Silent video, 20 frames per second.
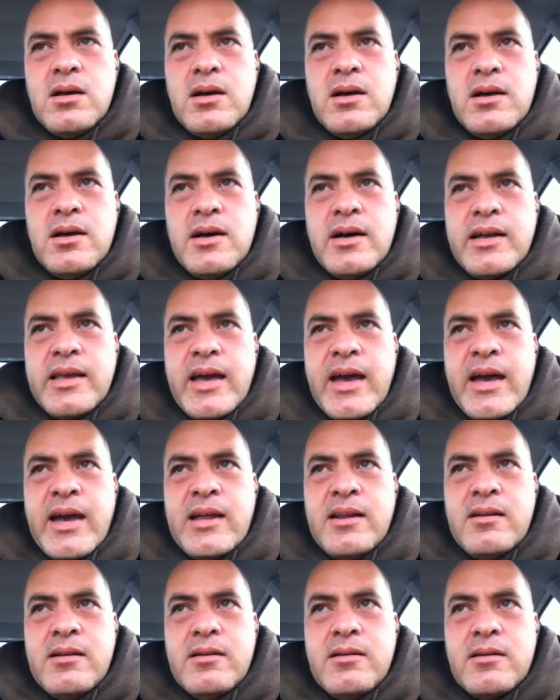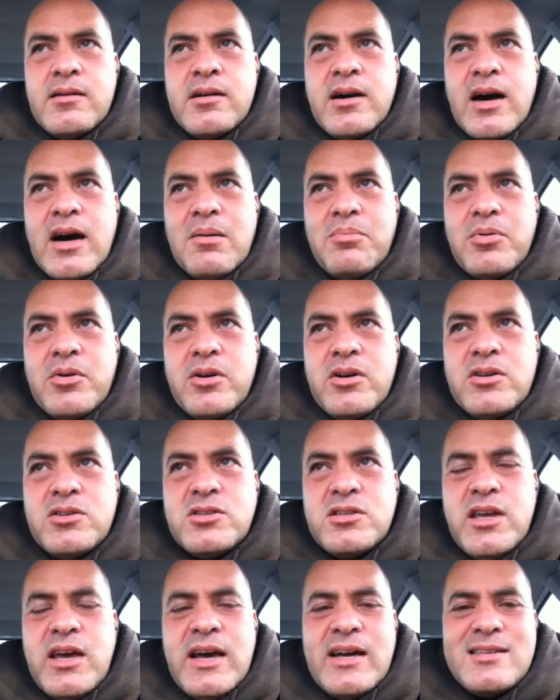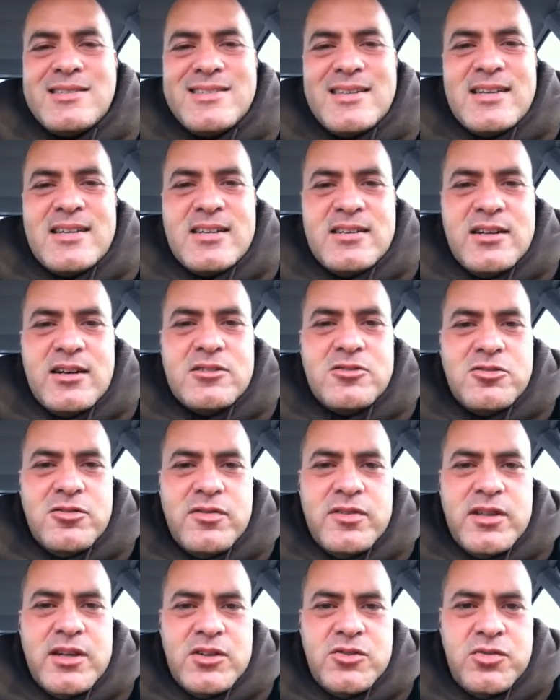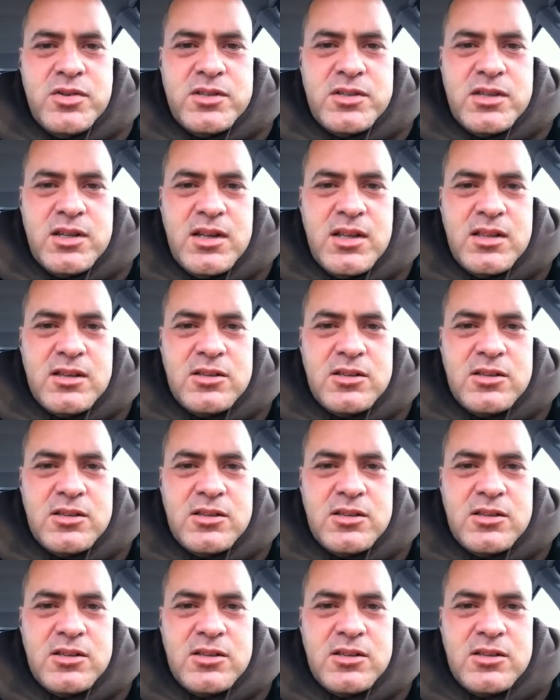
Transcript: Again, copper is an excellent conductor of electricity.